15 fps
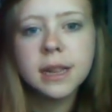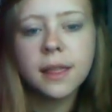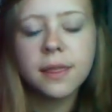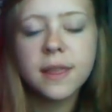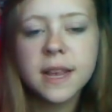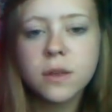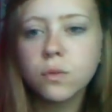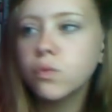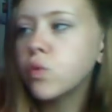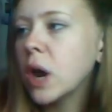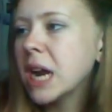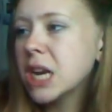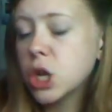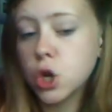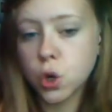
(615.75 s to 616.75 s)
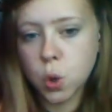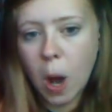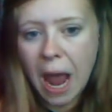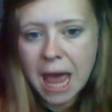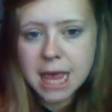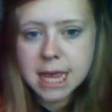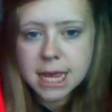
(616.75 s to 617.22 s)
This red
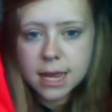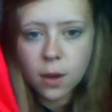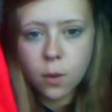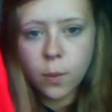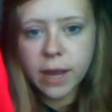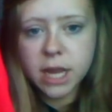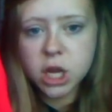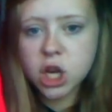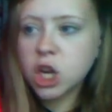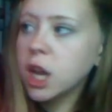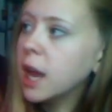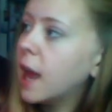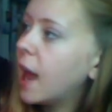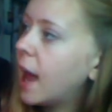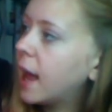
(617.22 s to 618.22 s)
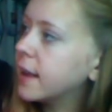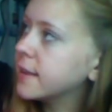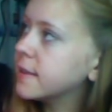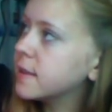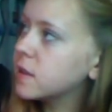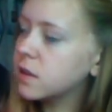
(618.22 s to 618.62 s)
dress, which has,